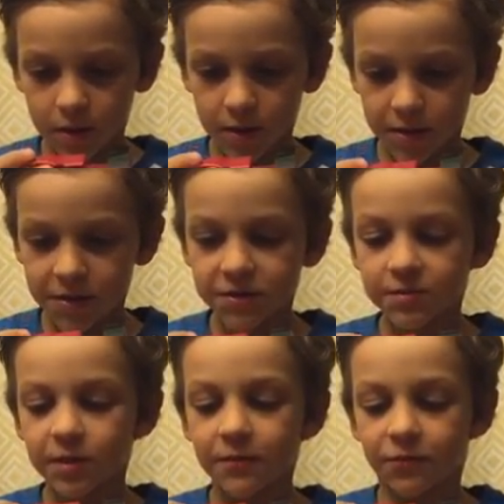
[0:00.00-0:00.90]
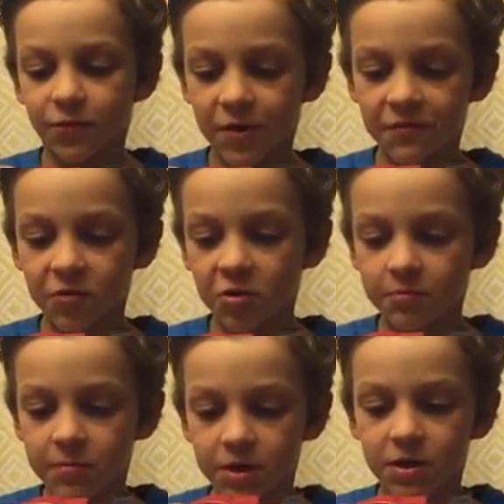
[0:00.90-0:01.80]
And he's my
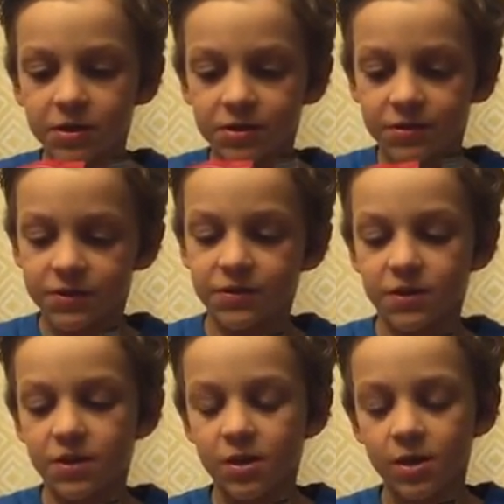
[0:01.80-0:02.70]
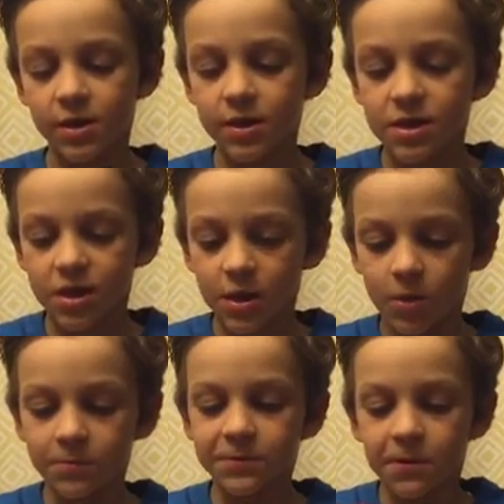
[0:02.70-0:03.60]
favorite because he
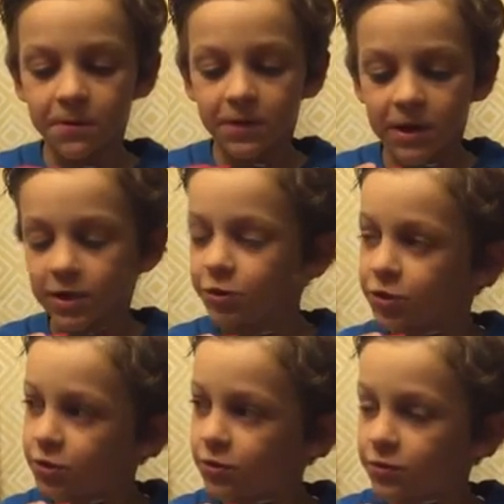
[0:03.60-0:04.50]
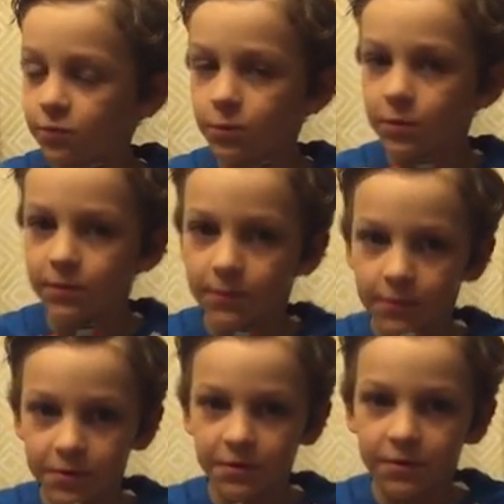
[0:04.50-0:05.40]
helps all the engines when
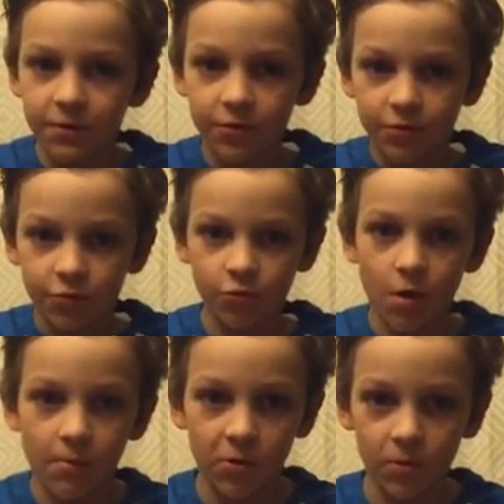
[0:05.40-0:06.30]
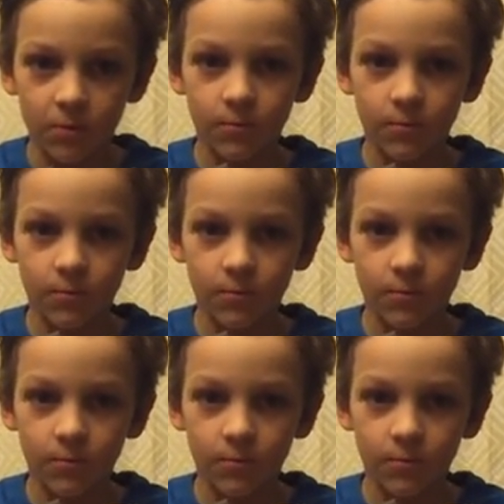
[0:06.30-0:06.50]
they're in trouble.